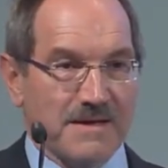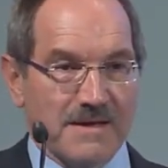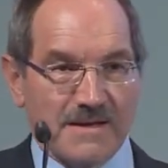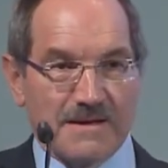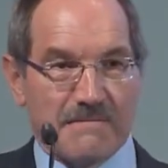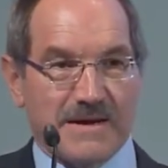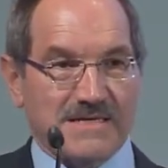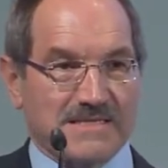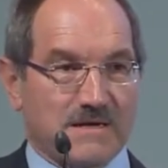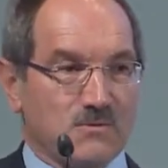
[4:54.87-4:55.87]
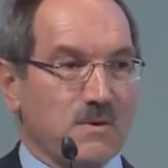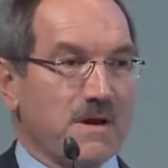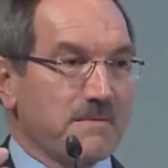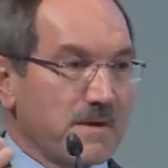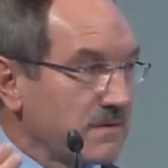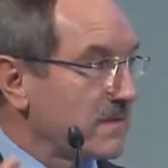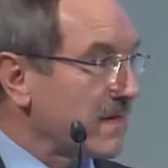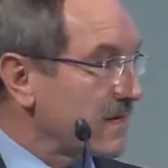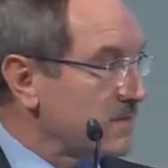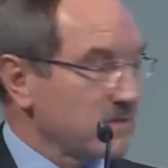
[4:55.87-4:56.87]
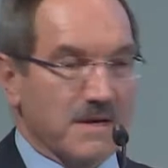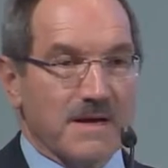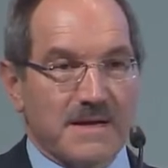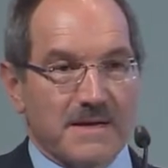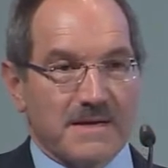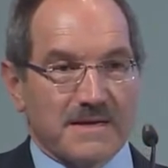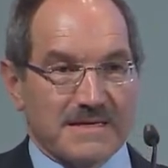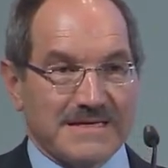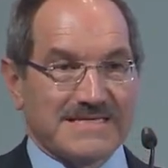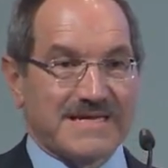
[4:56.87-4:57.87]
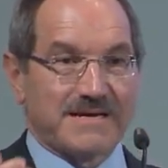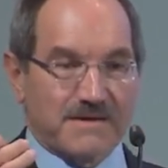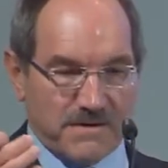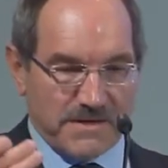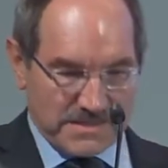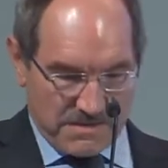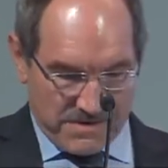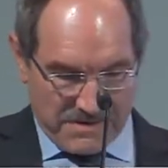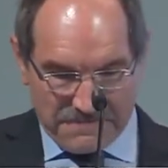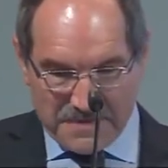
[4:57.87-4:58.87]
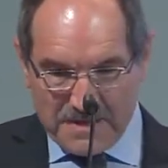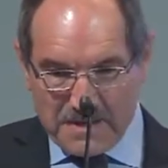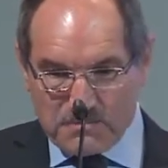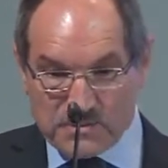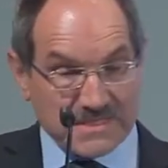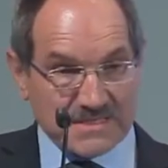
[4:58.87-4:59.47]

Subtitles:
be able to pull and get the wave.